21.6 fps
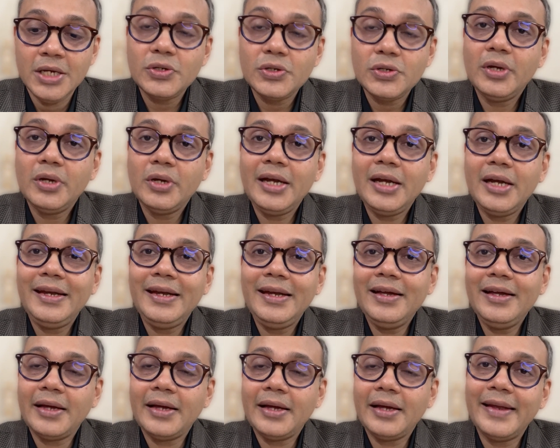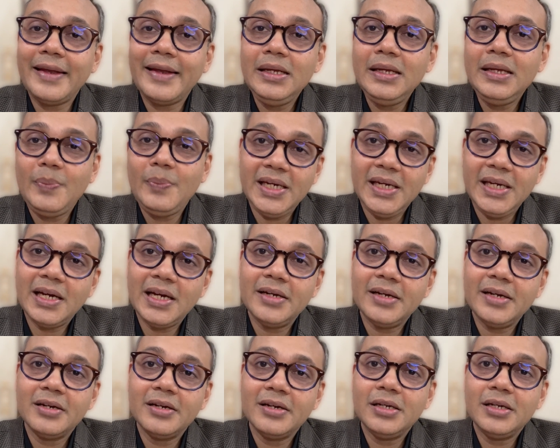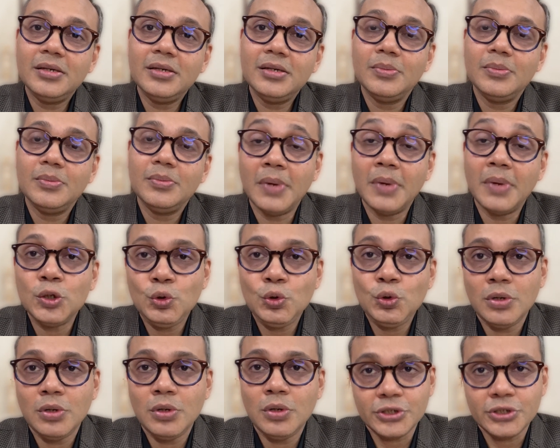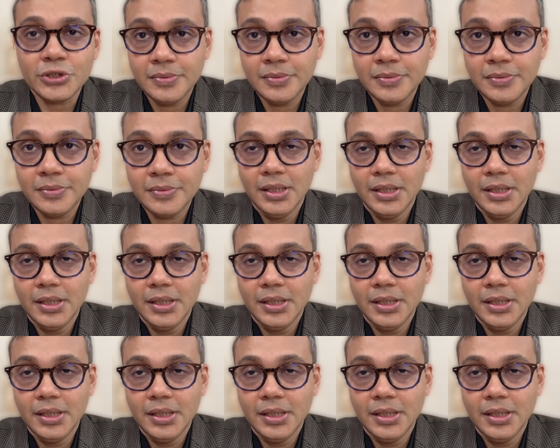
So you can take any pediatric mouthwash,